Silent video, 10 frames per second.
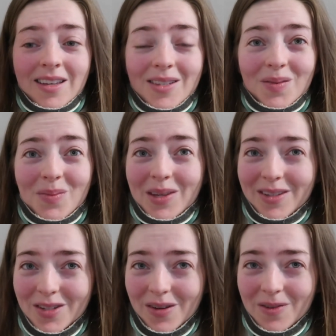something
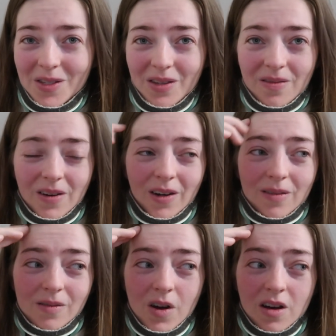is obviously very
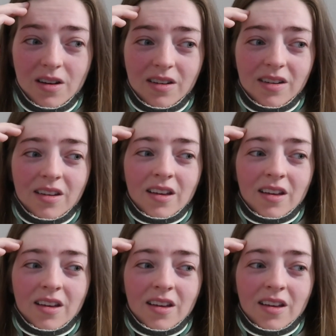wrong,